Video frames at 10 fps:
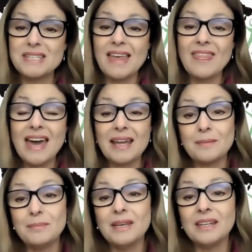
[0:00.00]
and that
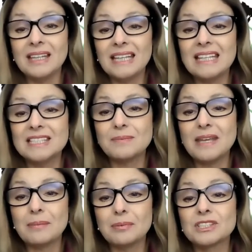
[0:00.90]
ability to be
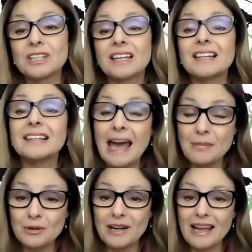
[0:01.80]
able to
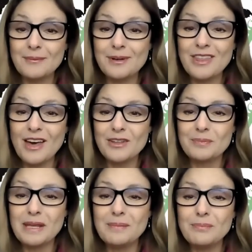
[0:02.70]
collaborate with other
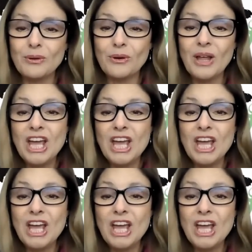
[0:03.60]
people,